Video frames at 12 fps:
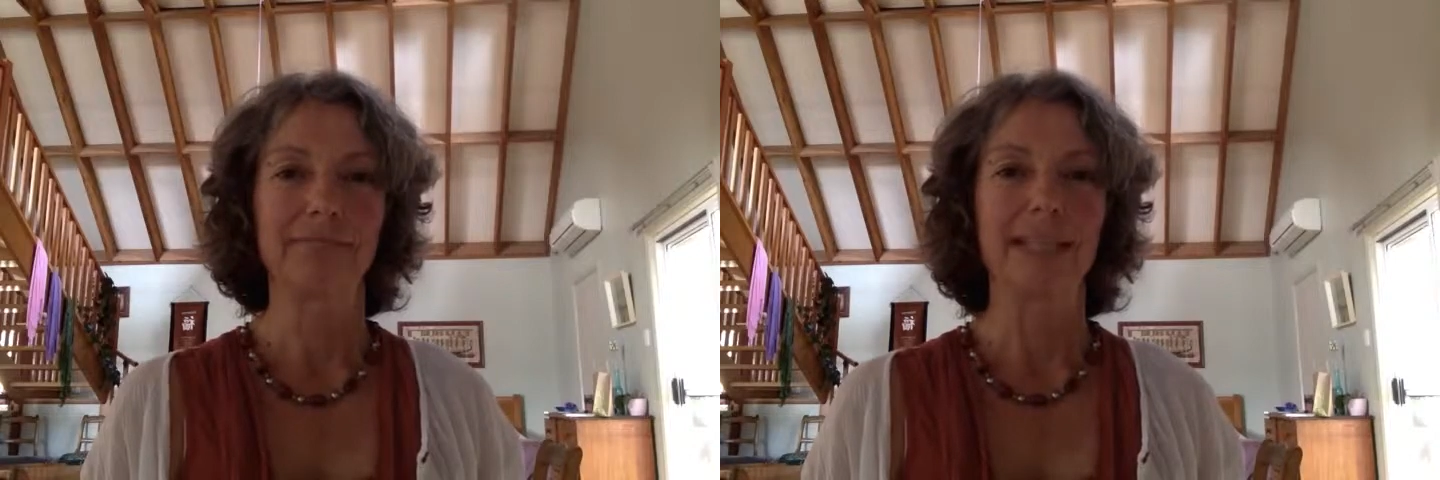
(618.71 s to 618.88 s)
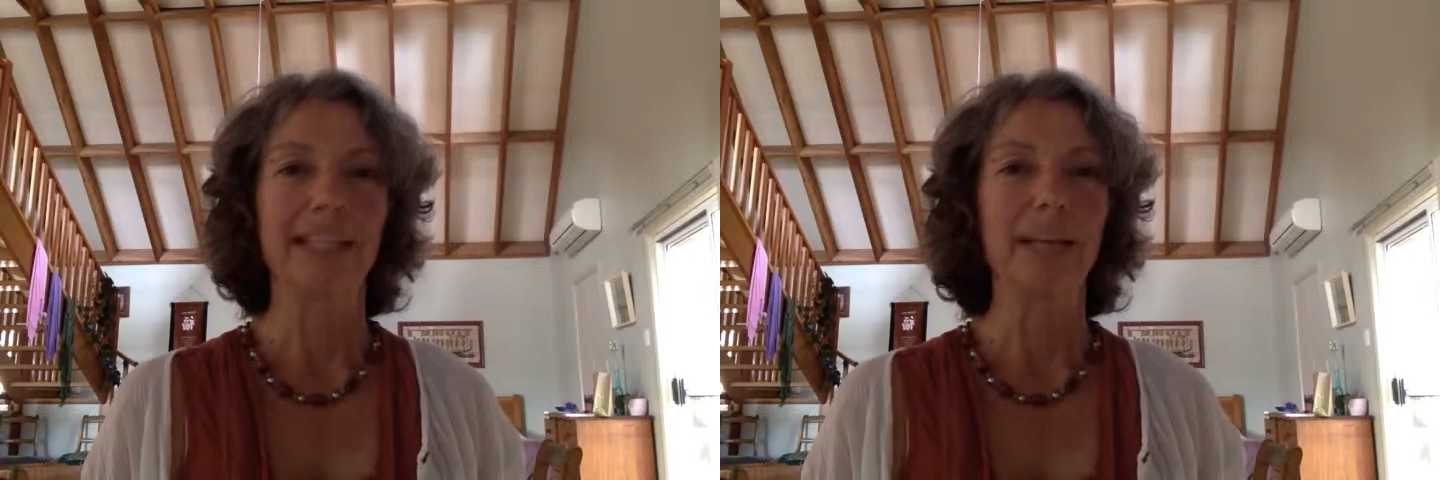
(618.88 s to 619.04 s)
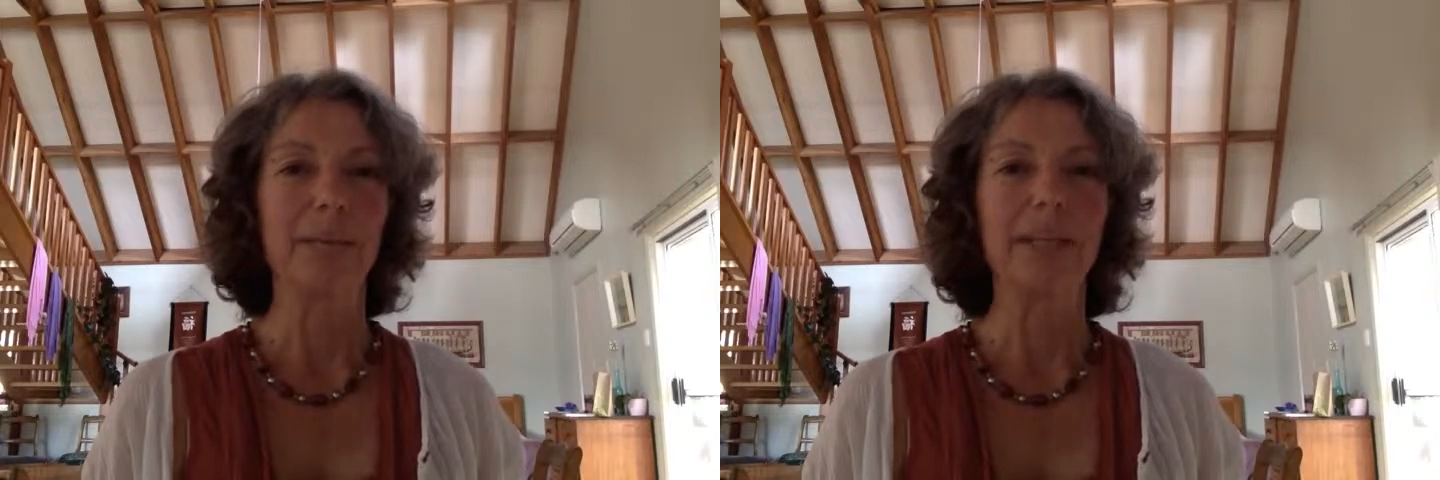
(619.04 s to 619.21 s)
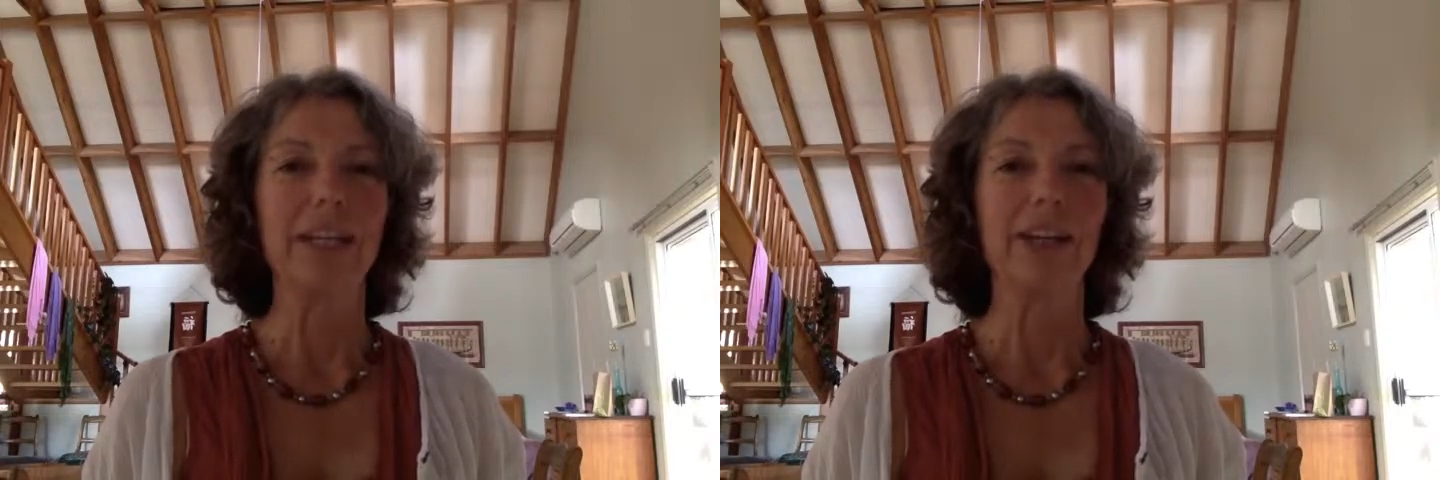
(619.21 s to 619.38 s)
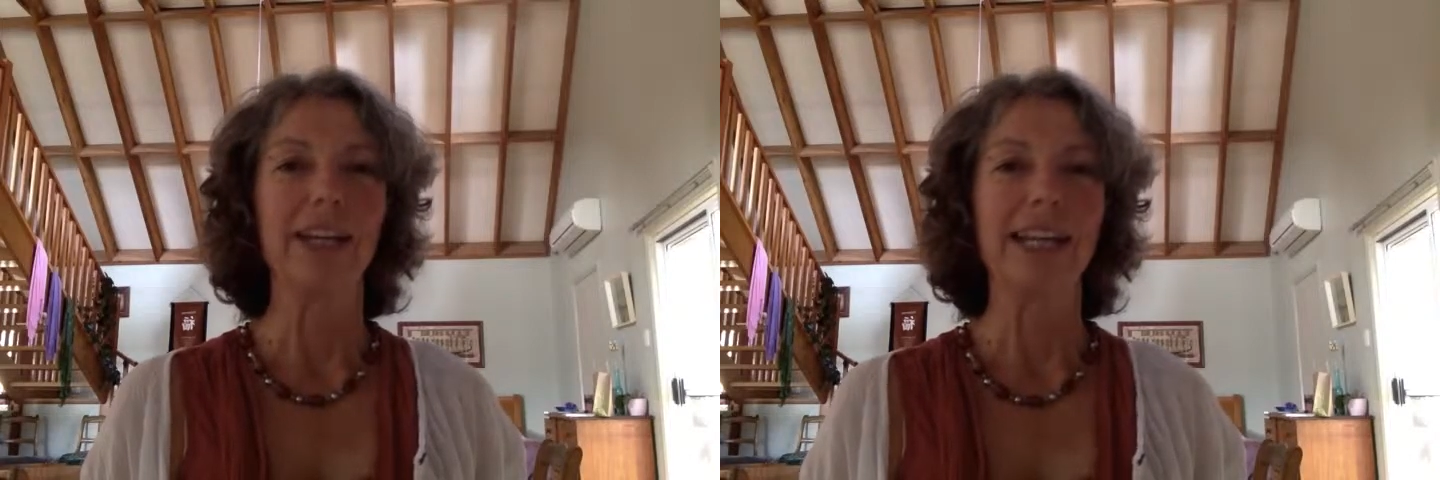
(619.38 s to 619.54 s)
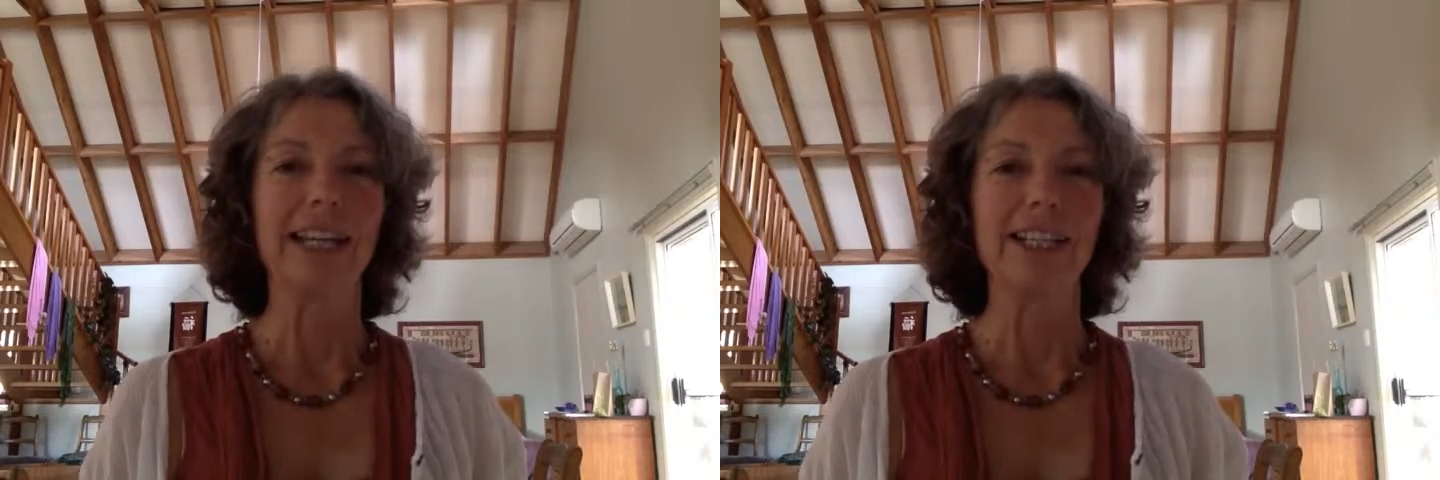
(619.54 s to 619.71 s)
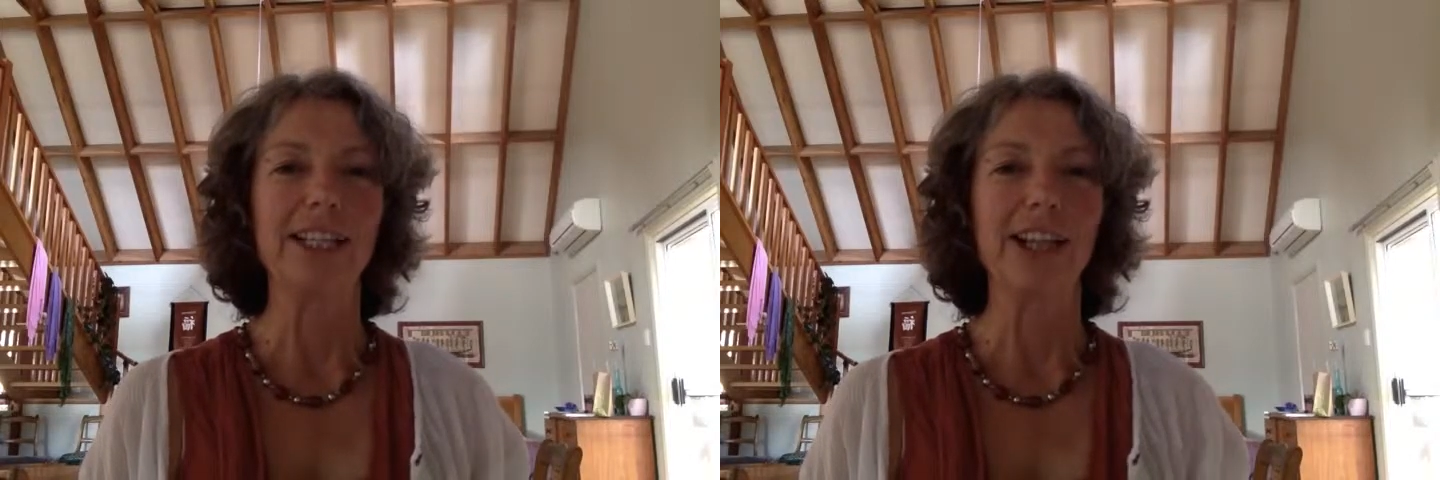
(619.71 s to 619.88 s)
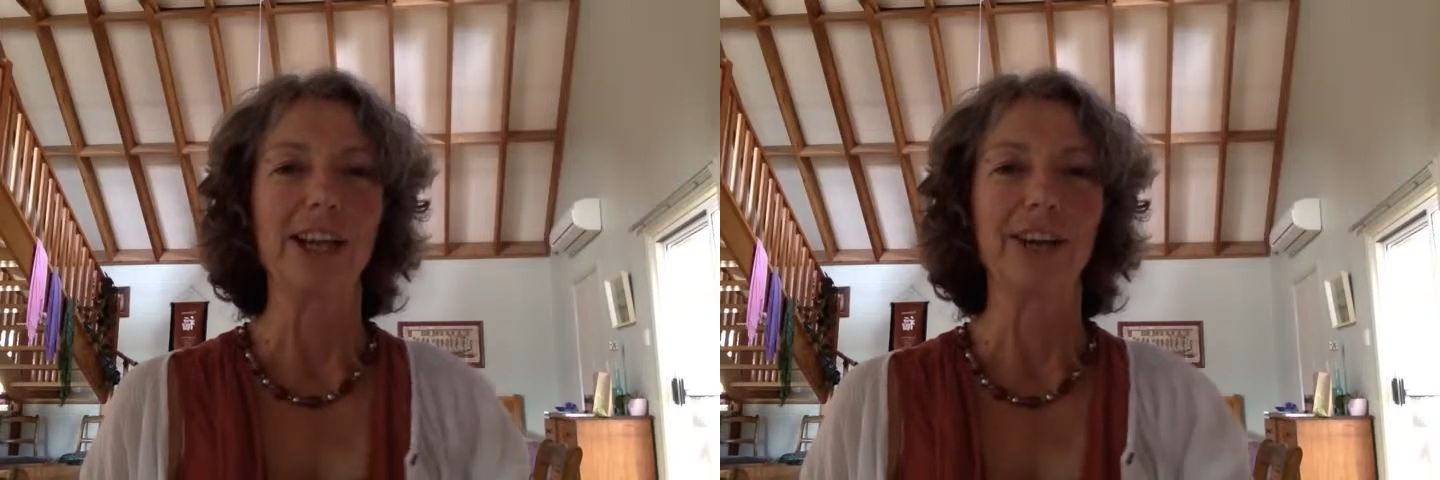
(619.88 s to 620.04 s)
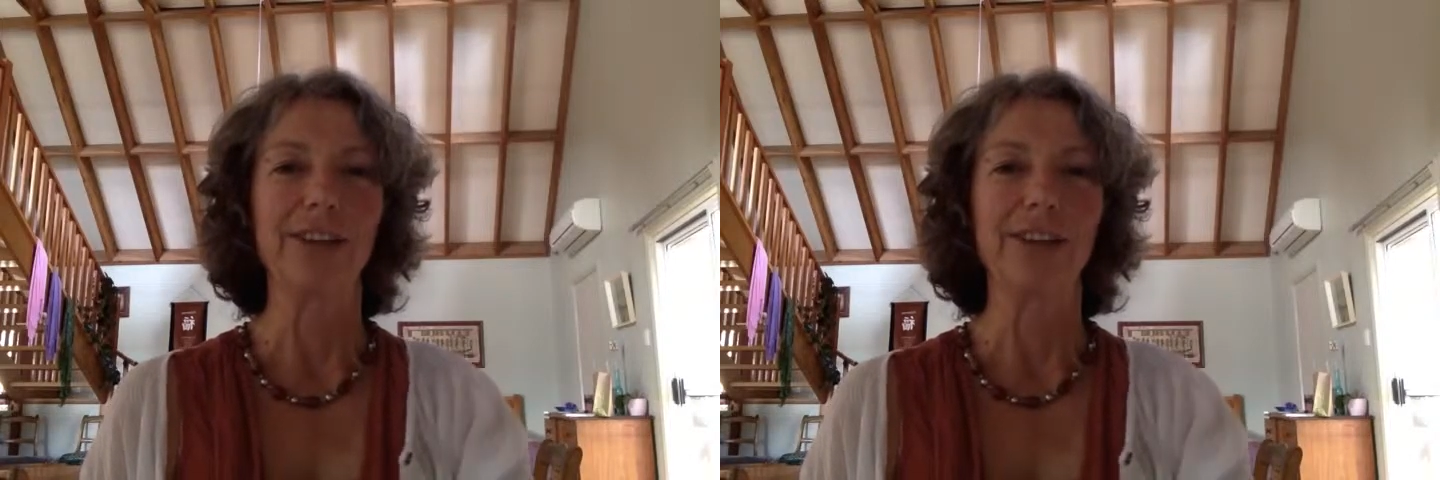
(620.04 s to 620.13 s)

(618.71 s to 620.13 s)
and let me know how you go.